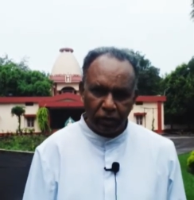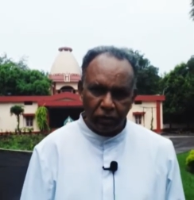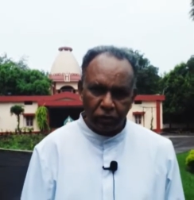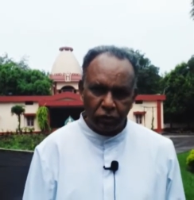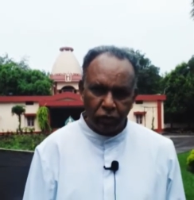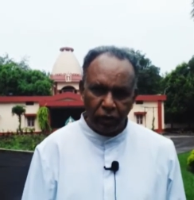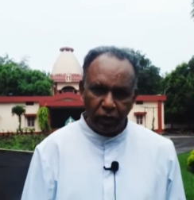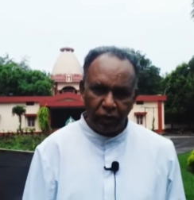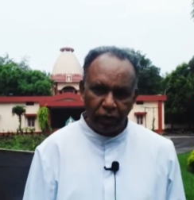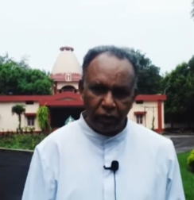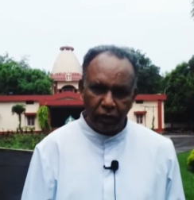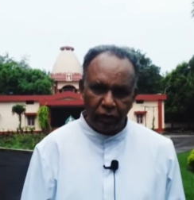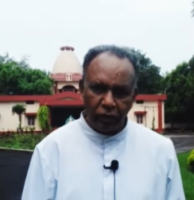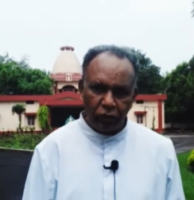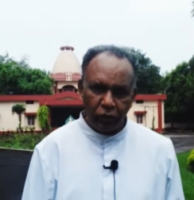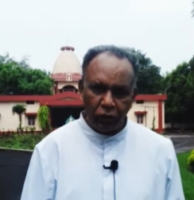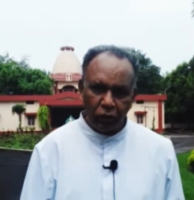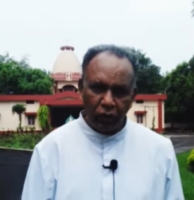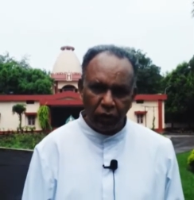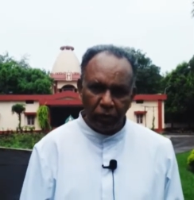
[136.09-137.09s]
So he
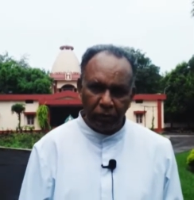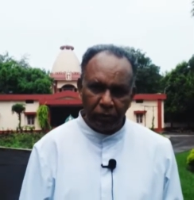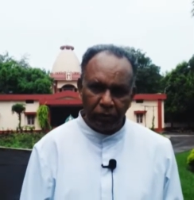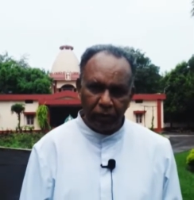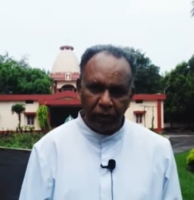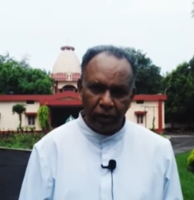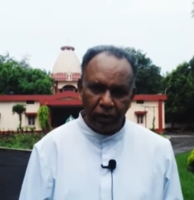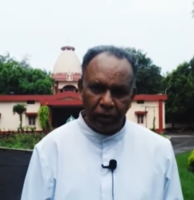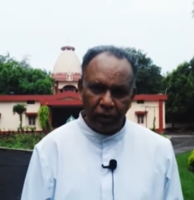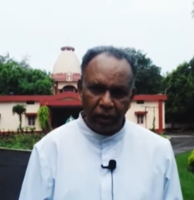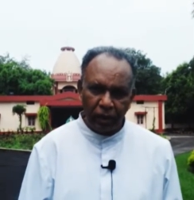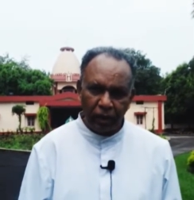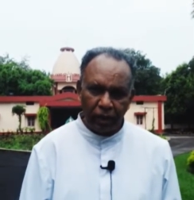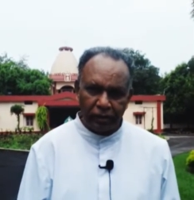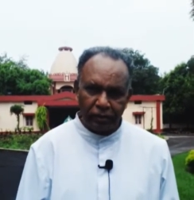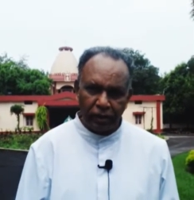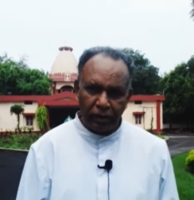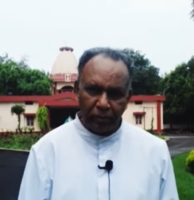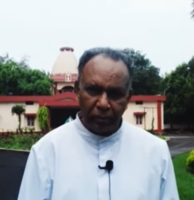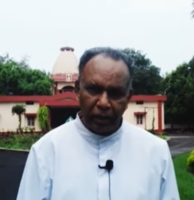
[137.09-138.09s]
grew up
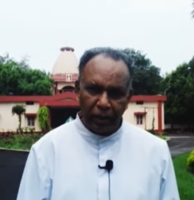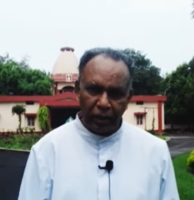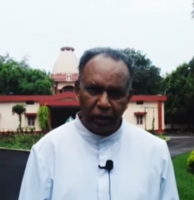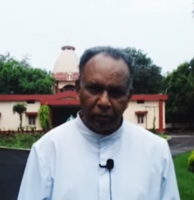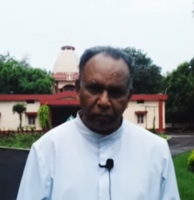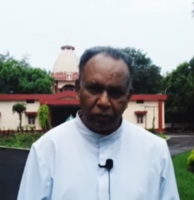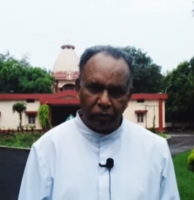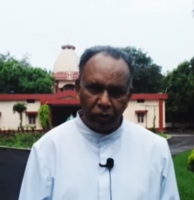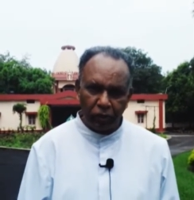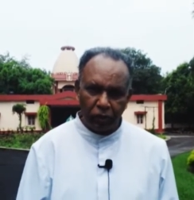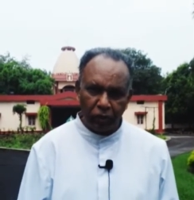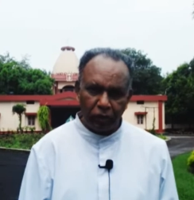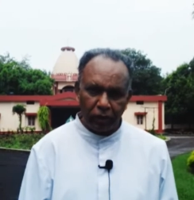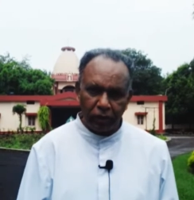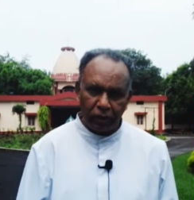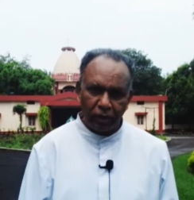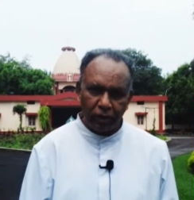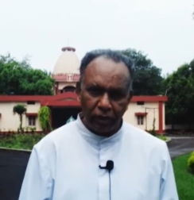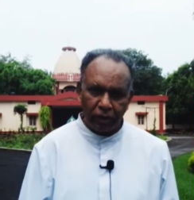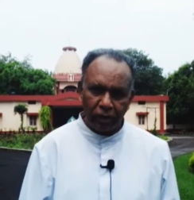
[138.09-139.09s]
as a man of
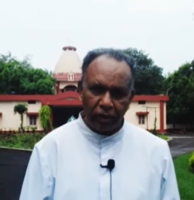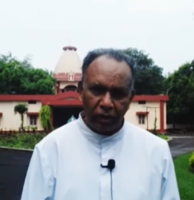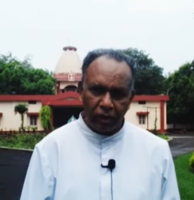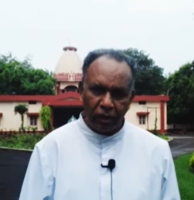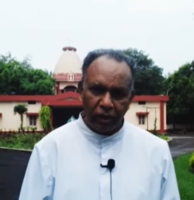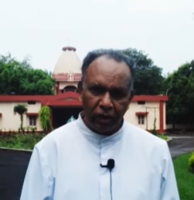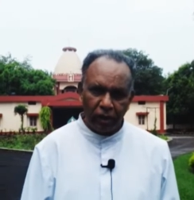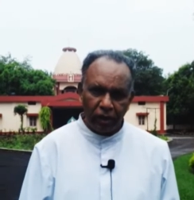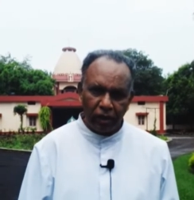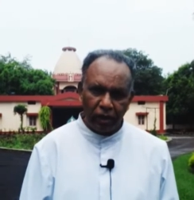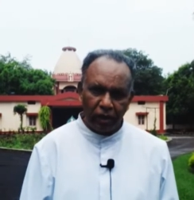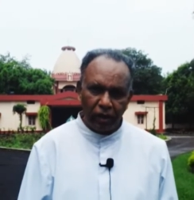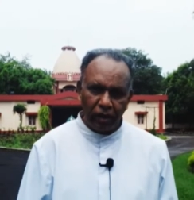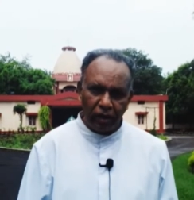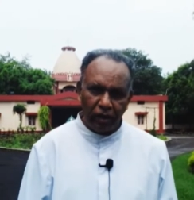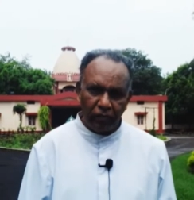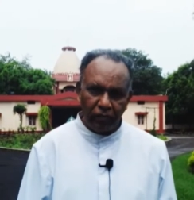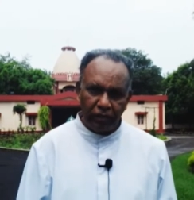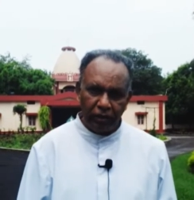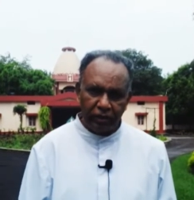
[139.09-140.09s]
God. He
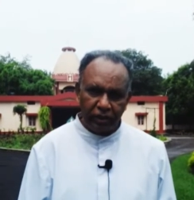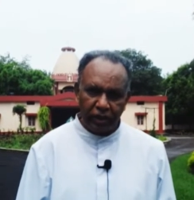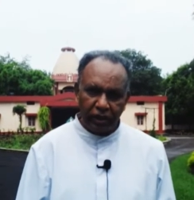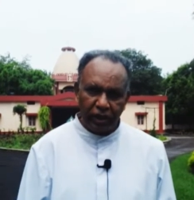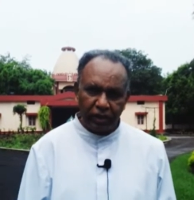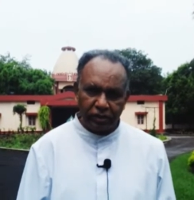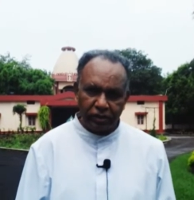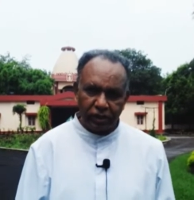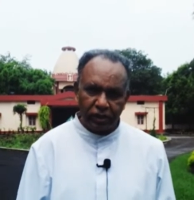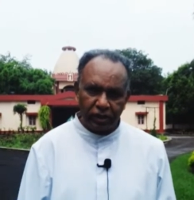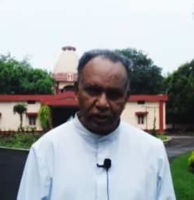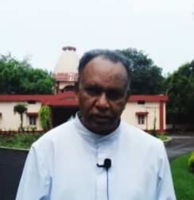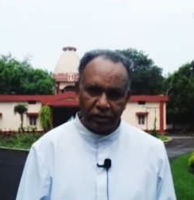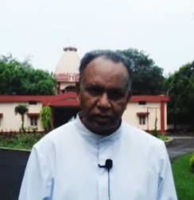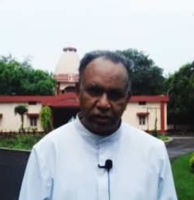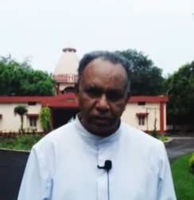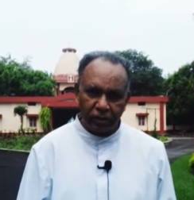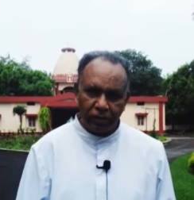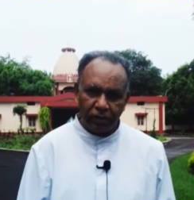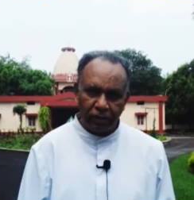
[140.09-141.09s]
lived in the desert
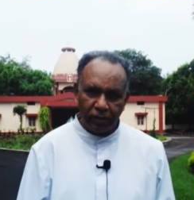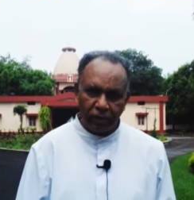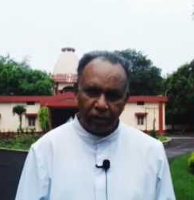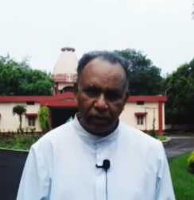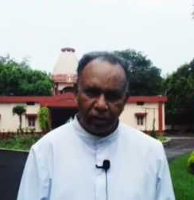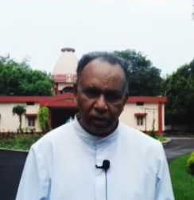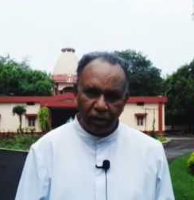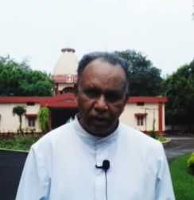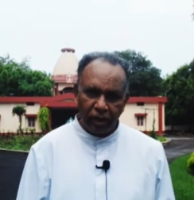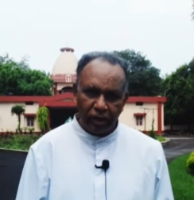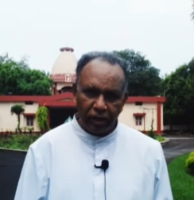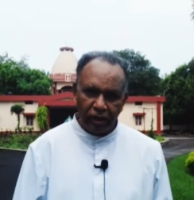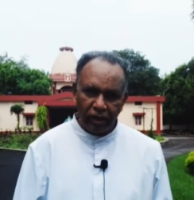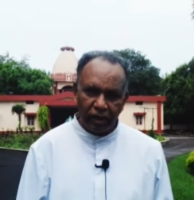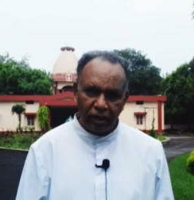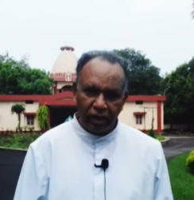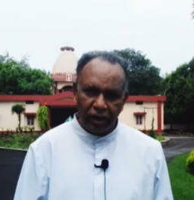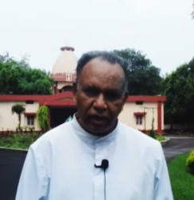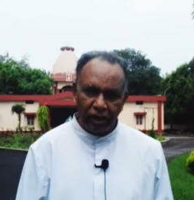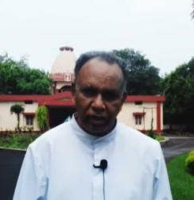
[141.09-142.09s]
and
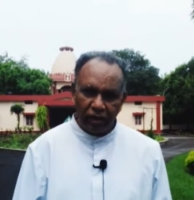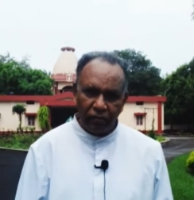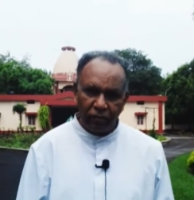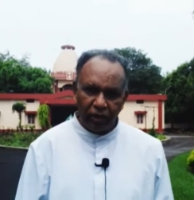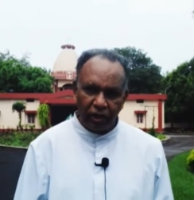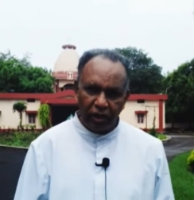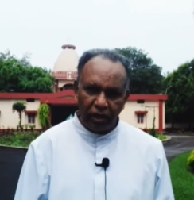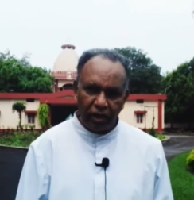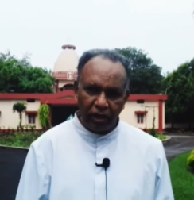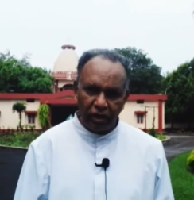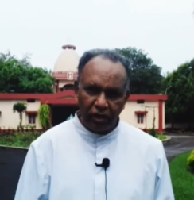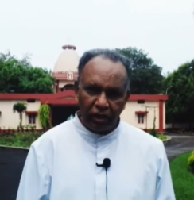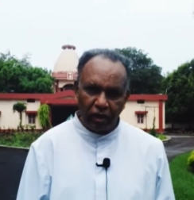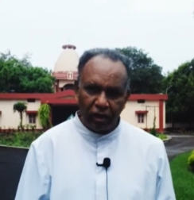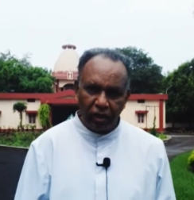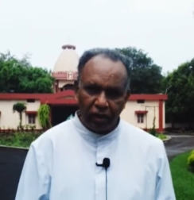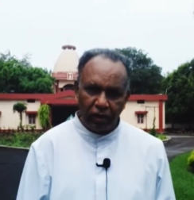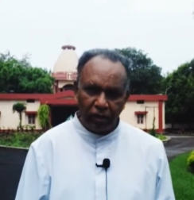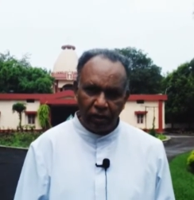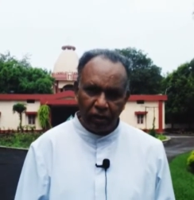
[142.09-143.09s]
he ate very
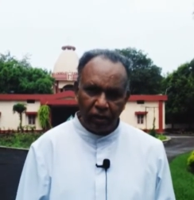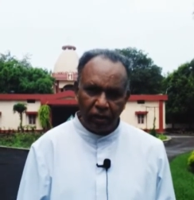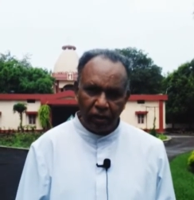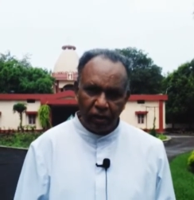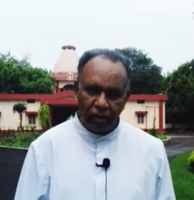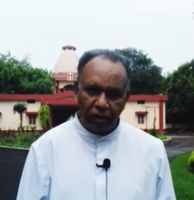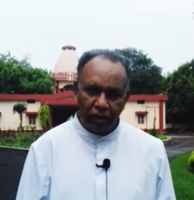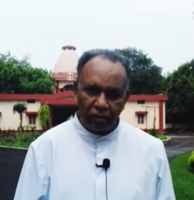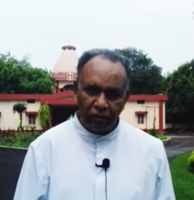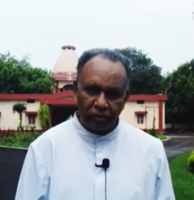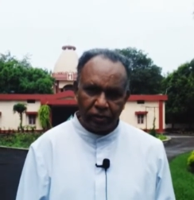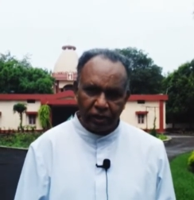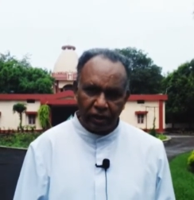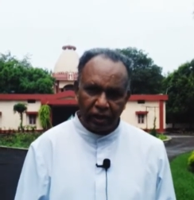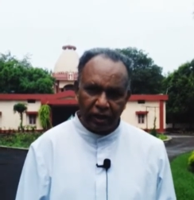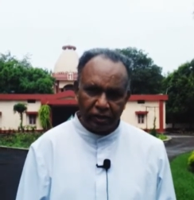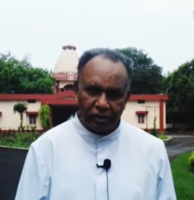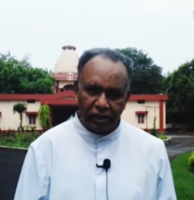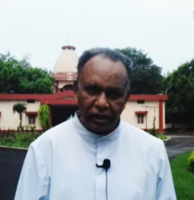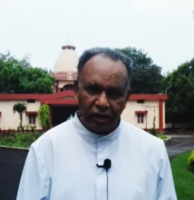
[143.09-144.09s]
little. He was
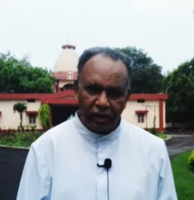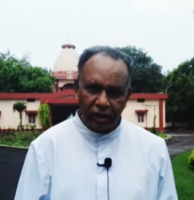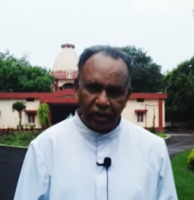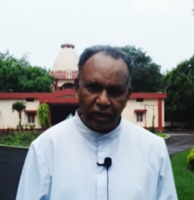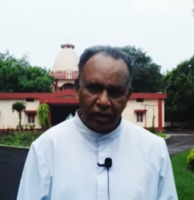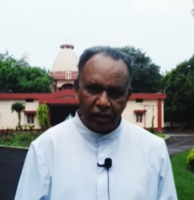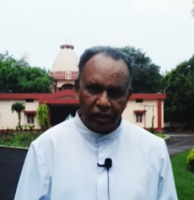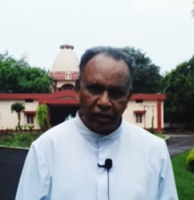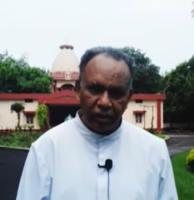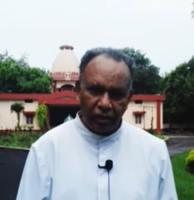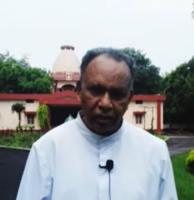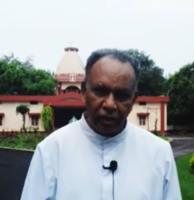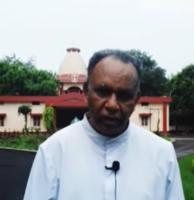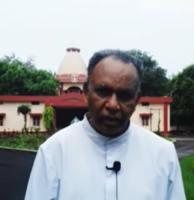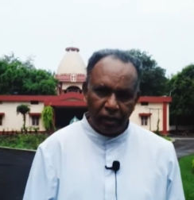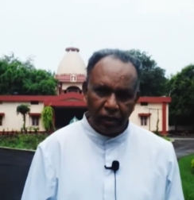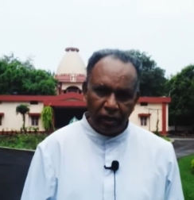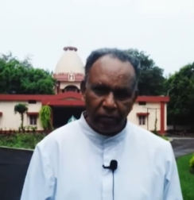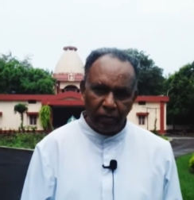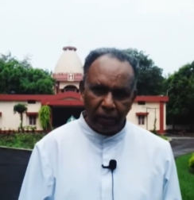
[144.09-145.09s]
an ascetic,
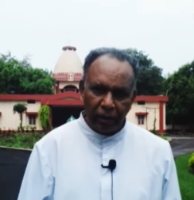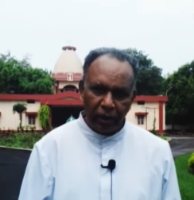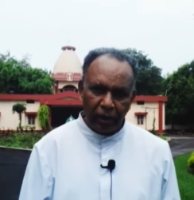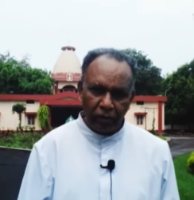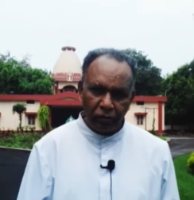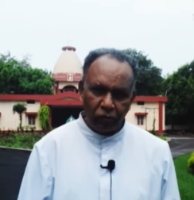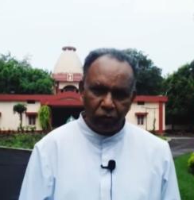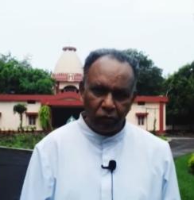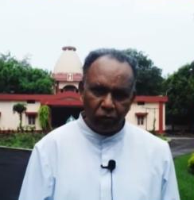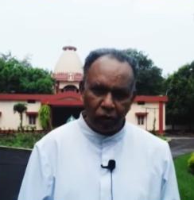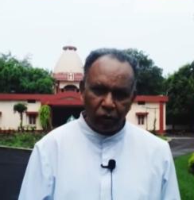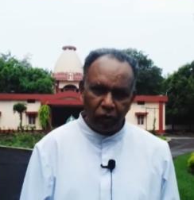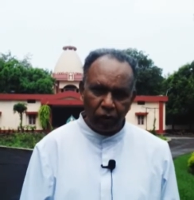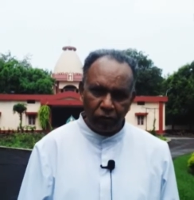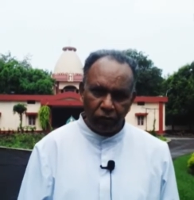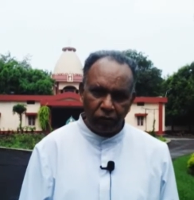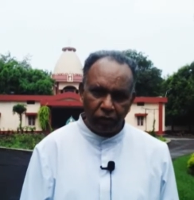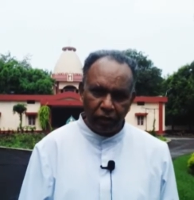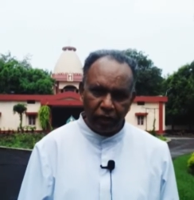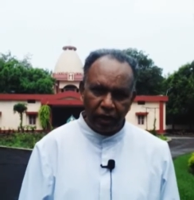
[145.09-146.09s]
a man full
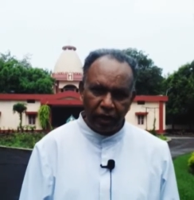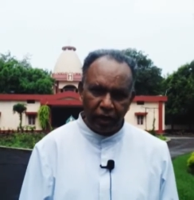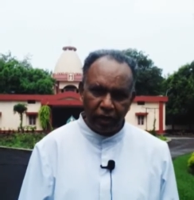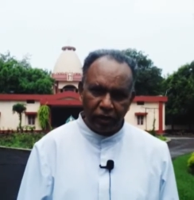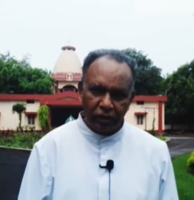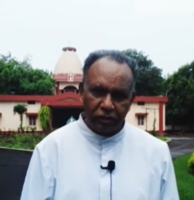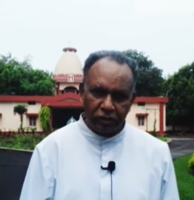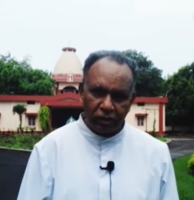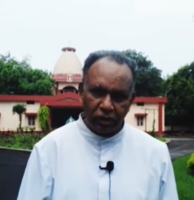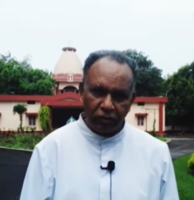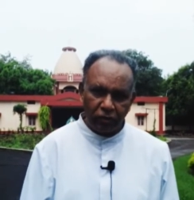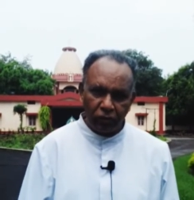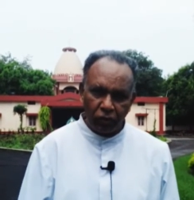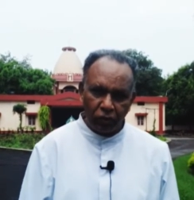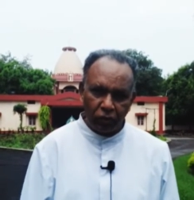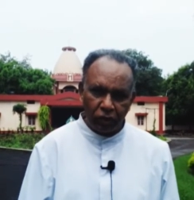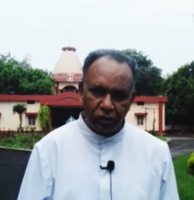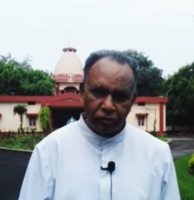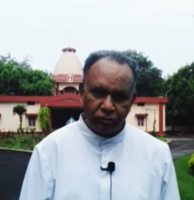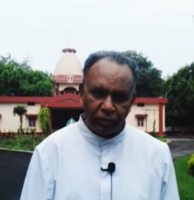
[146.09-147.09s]
of grace and
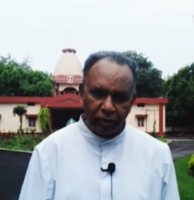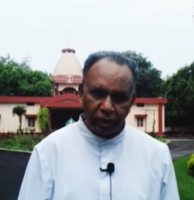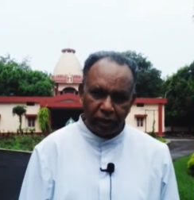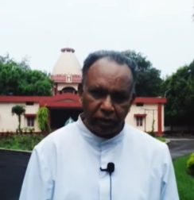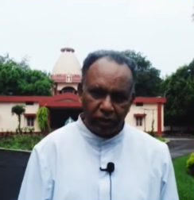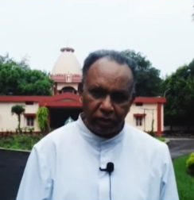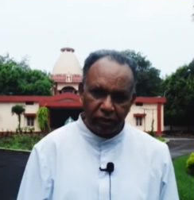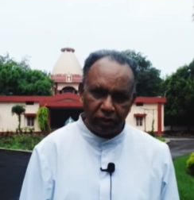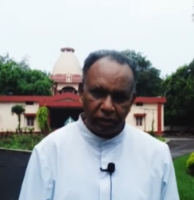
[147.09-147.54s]
Holy Spirit.